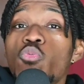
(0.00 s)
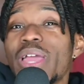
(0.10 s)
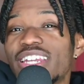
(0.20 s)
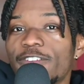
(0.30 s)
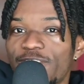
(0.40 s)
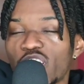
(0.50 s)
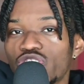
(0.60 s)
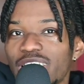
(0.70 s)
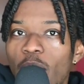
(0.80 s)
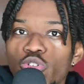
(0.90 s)
wing defenders
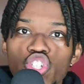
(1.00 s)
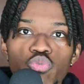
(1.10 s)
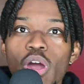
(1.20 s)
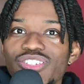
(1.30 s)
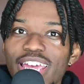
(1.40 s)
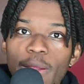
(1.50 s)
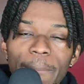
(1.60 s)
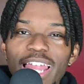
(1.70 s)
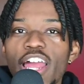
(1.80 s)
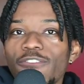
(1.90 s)
that I would trust in a
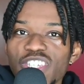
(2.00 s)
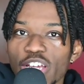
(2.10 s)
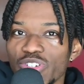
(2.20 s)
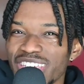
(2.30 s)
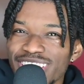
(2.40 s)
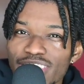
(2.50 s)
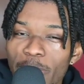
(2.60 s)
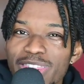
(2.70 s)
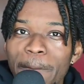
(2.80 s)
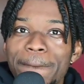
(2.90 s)
playoff series against some
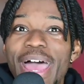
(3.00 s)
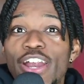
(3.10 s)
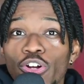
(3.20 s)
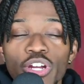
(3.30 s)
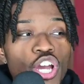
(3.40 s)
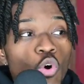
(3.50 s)
of the better